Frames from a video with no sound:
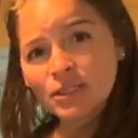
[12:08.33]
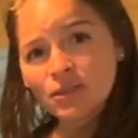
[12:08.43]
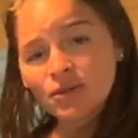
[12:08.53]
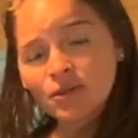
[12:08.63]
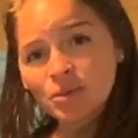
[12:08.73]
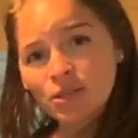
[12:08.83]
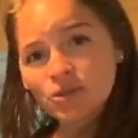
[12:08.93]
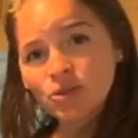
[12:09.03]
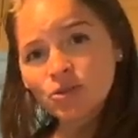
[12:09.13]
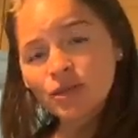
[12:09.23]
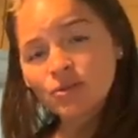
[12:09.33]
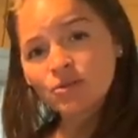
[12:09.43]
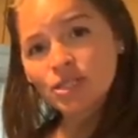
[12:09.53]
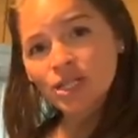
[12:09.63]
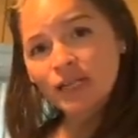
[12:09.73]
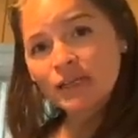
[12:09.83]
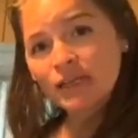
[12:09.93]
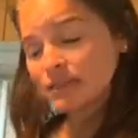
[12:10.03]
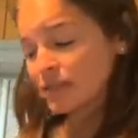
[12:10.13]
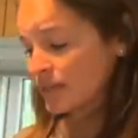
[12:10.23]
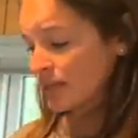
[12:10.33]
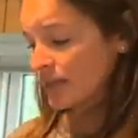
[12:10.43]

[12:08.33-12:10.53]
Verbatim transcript: I don't know, I'm not sure. I will check that.